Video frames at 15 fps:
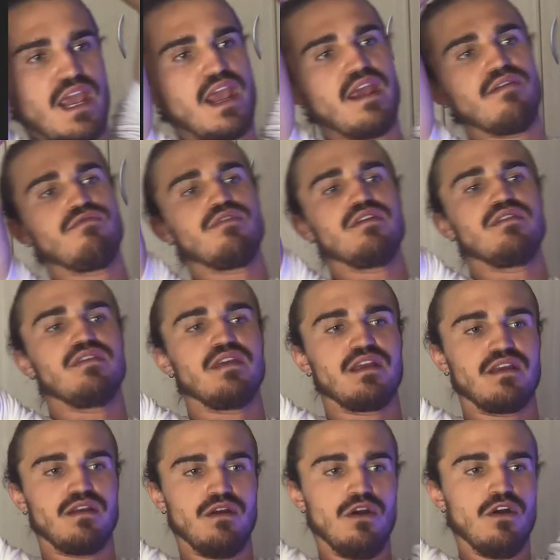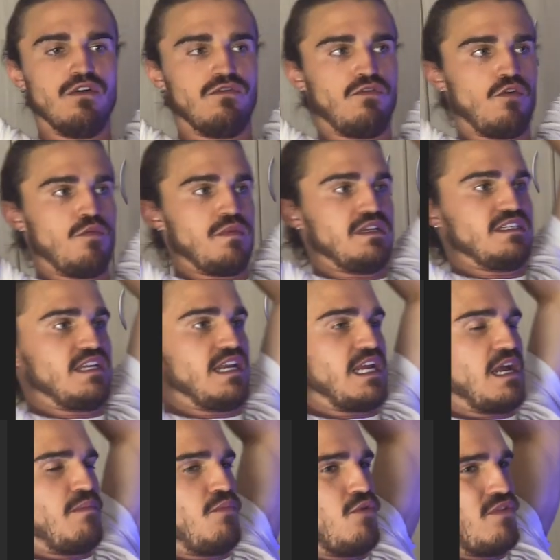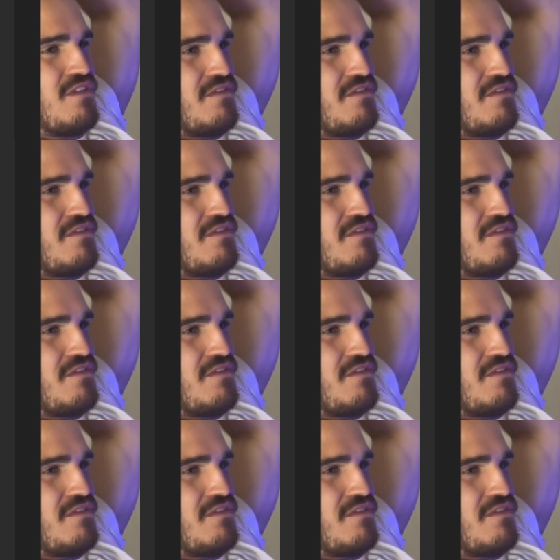everything for me, setting up all the